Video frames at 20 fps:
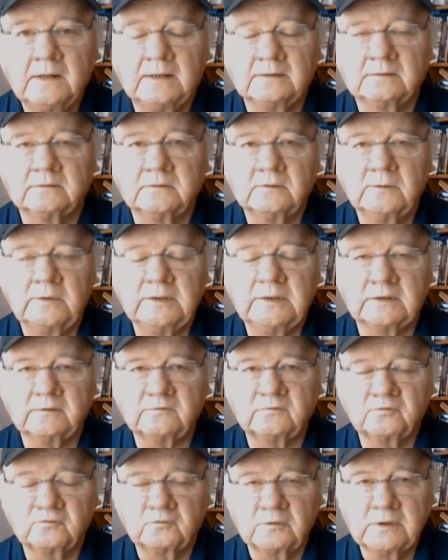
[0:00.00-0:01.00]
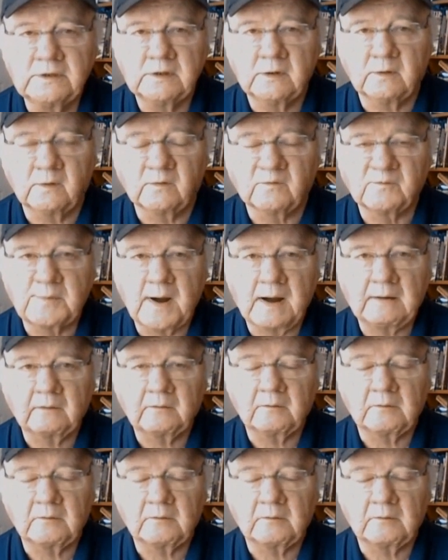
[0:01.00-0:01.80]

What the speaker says: including a trio of power